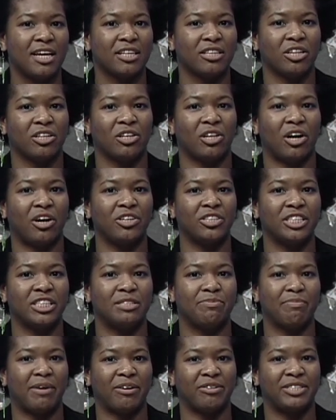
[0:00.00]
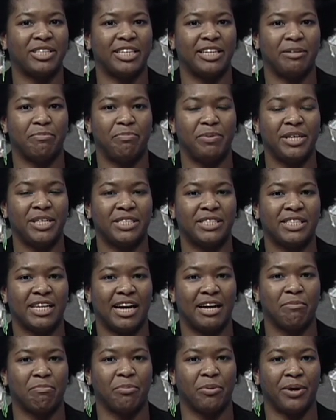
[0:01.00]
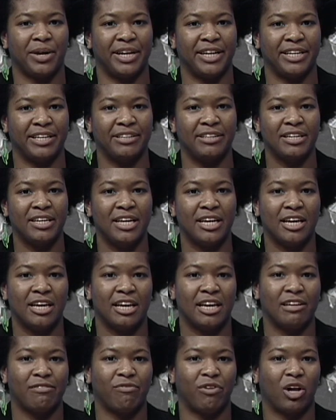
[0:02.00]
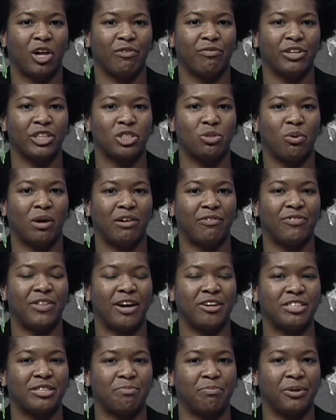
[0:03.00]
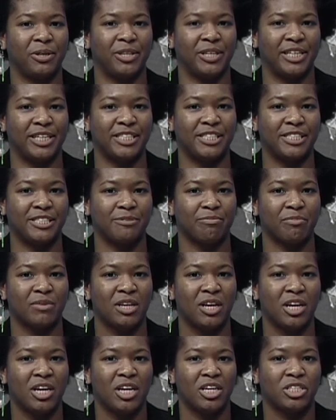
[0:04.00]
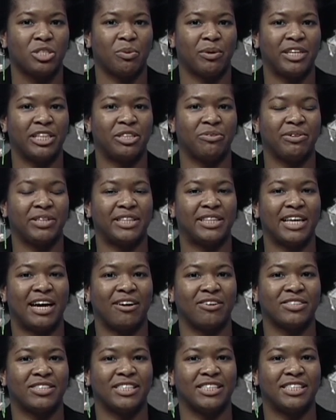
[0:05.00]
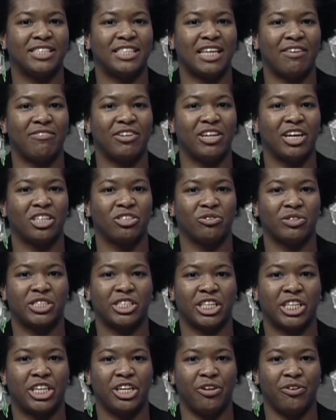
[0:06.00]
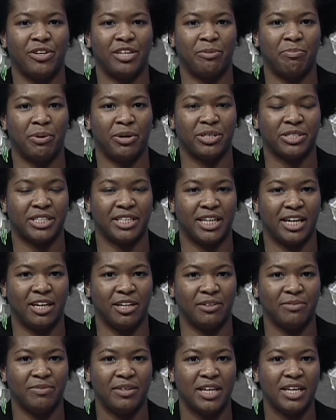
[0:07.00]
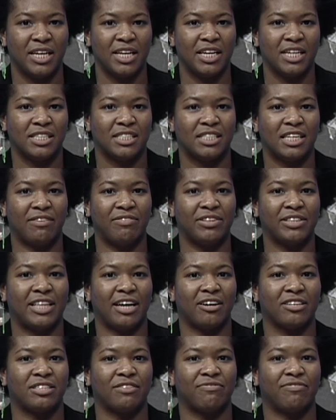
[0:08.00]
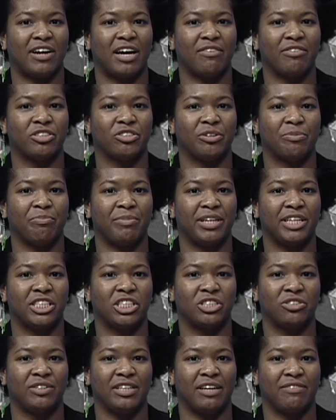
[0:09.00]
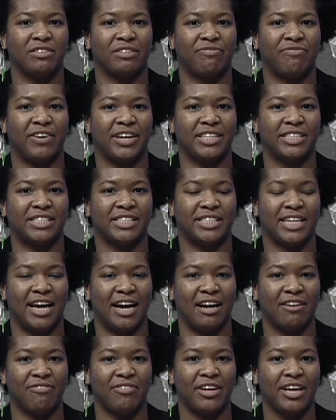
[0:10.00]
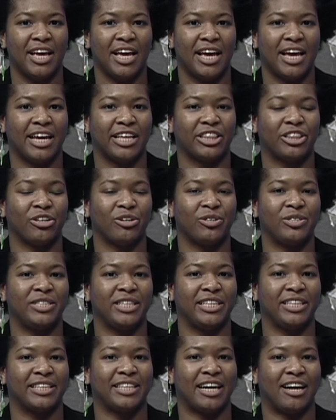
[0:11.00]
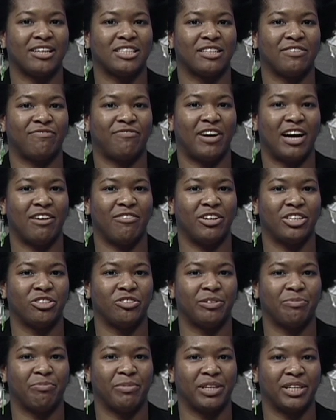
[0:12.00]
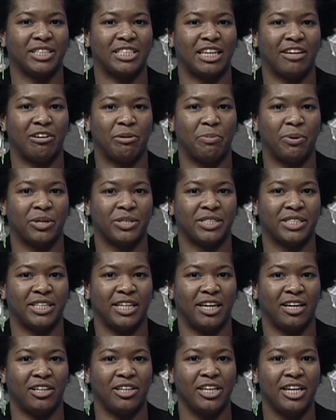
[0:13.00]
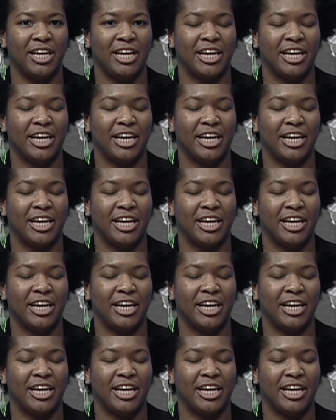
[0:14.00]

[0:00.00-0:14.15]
the largest mounted in peacetime Britain, involving twelve thousand police, twenty-three thousand seven hundred security personnel, seven thousand five hundred Ministry of Defense staff, and thirteen thousand five hundred military personnel